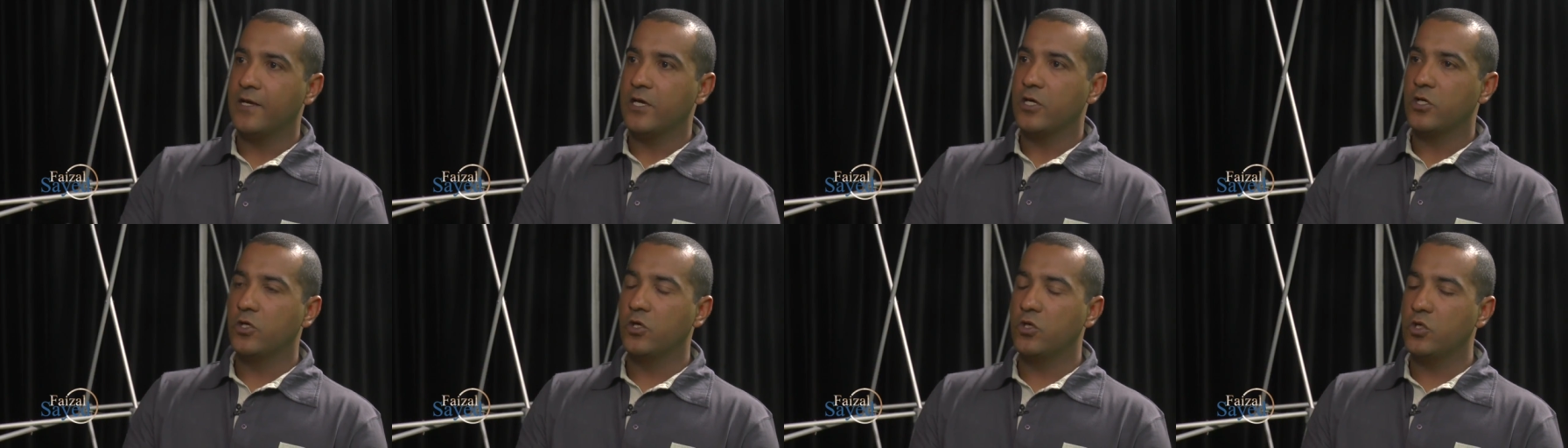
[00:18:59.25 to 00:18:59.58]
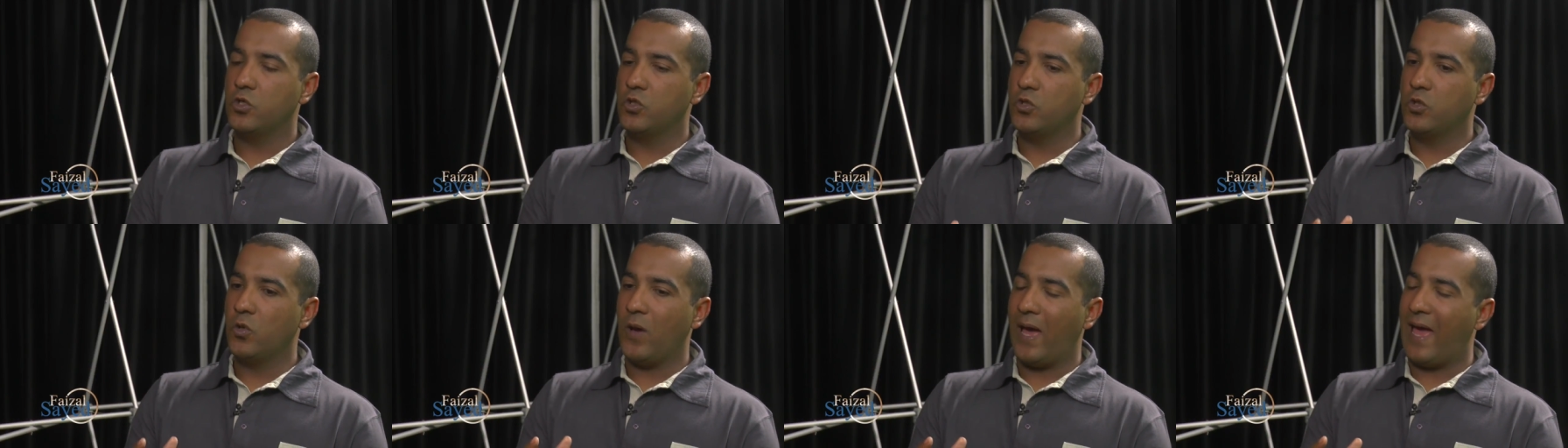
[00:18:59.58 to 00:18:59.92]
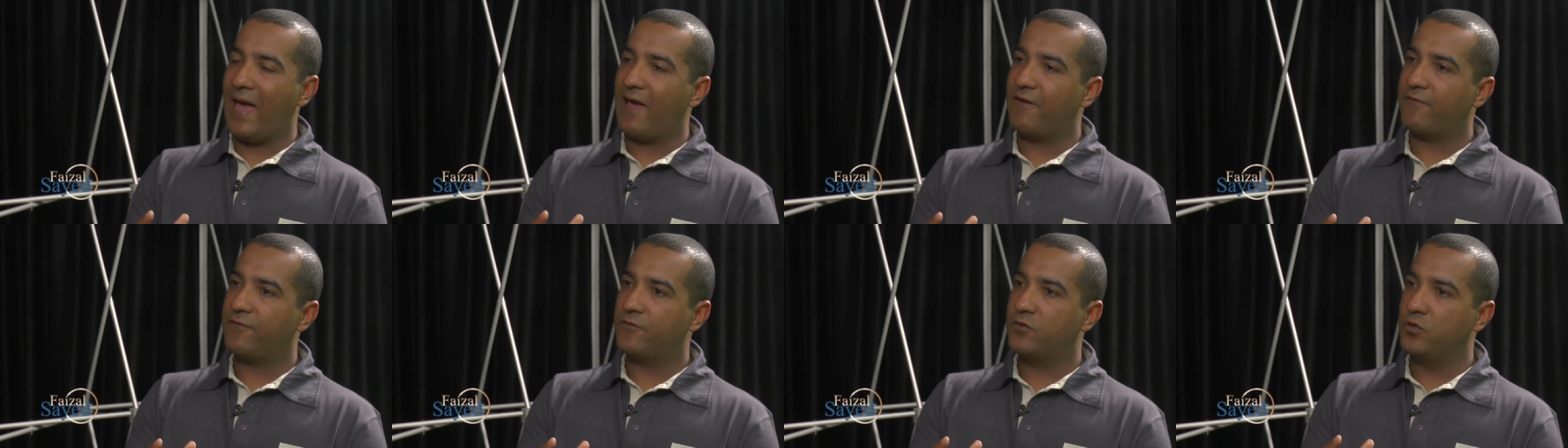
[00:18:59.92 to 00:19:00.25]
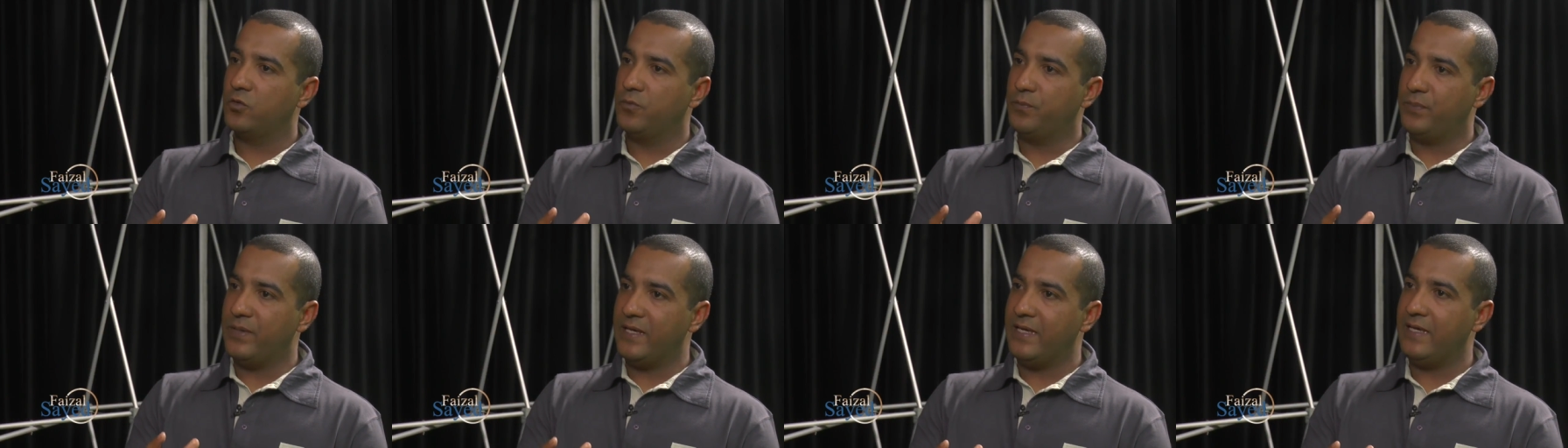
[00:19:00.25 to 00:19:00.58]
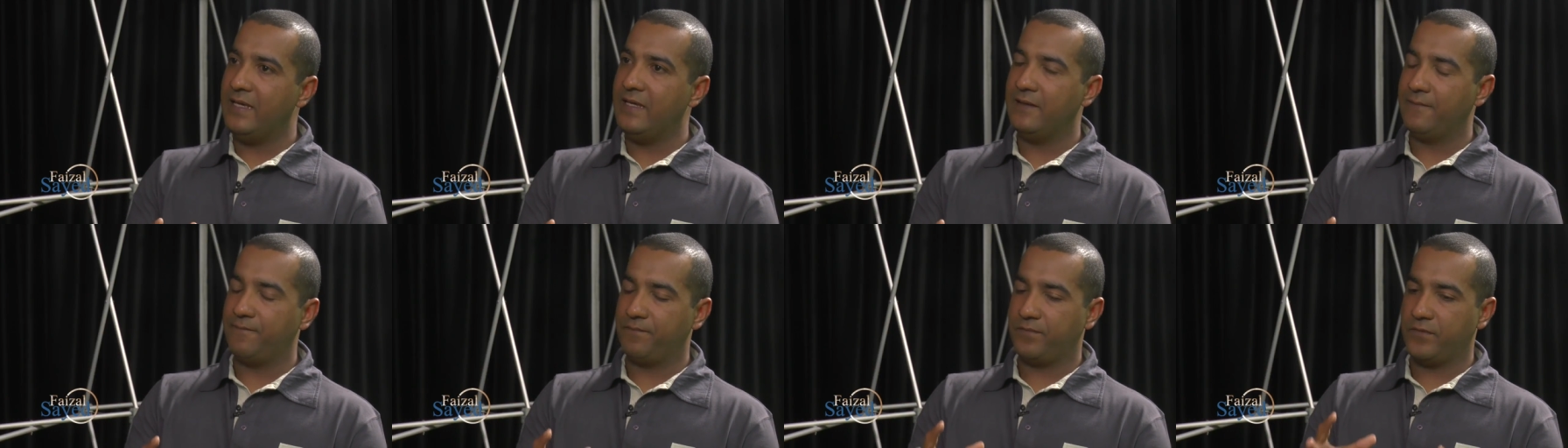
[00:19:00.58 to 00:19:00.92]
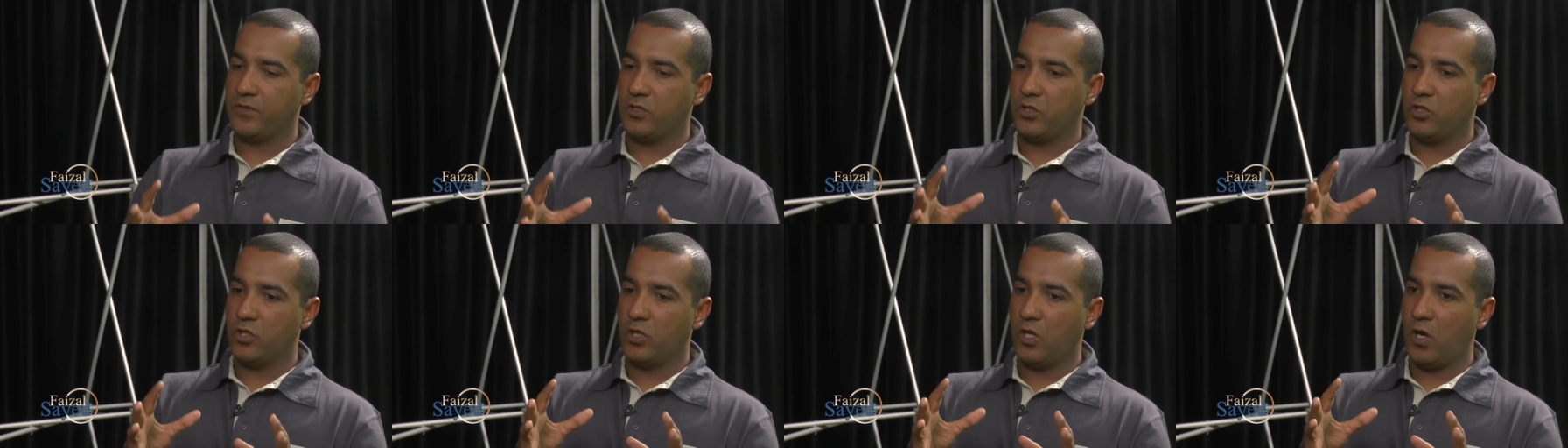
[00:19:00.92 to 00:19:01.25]
You have to be,
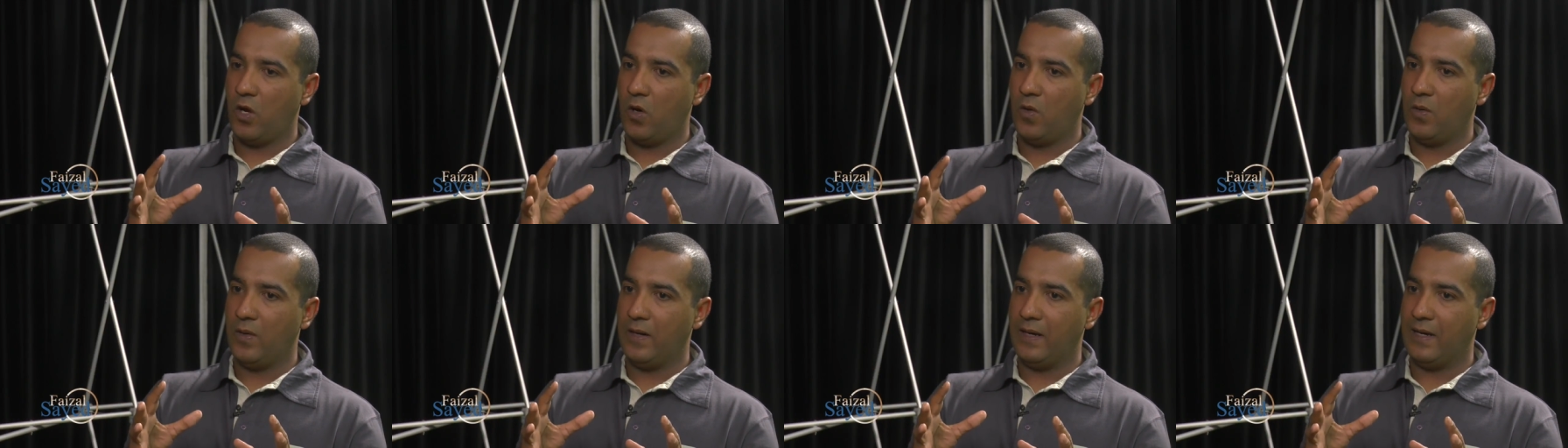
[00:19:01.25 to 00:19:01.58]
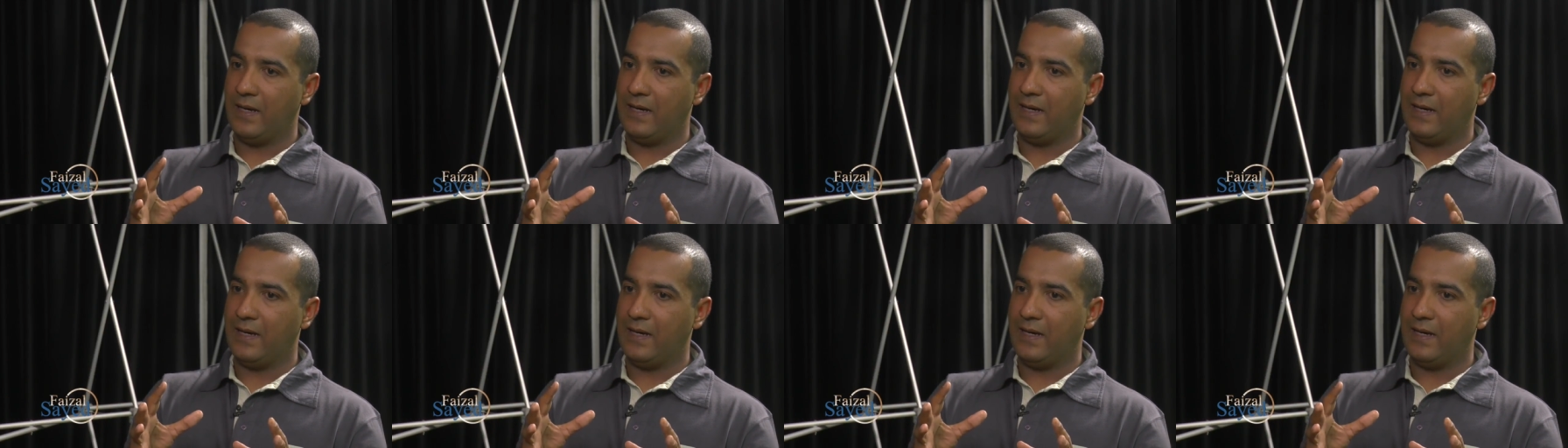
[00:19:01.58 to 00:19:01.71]
you know,